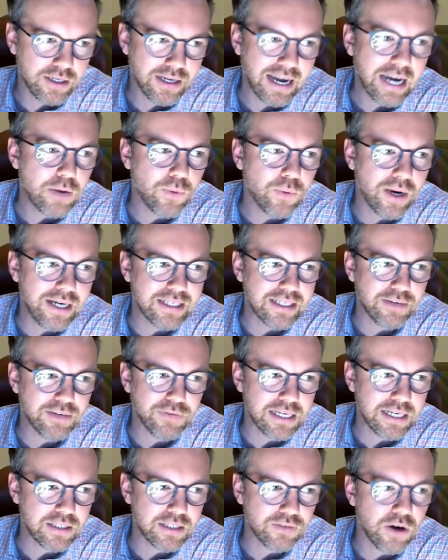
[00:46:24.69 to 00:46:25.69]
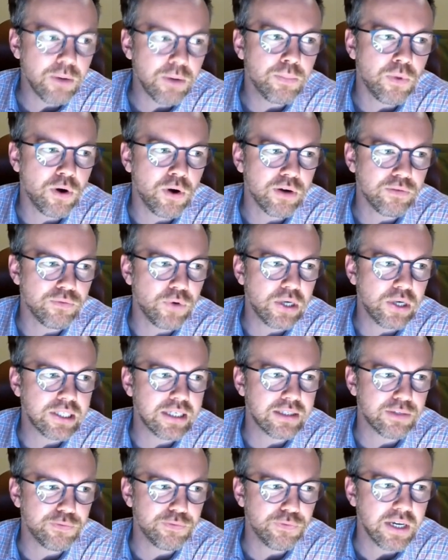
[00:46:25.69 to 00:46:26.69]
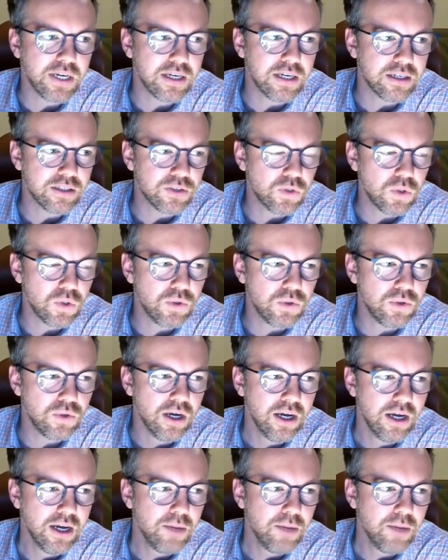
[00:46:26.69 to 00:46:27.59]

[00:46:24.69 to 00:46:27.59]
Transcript: Likewise, I think it's very important for us as a field to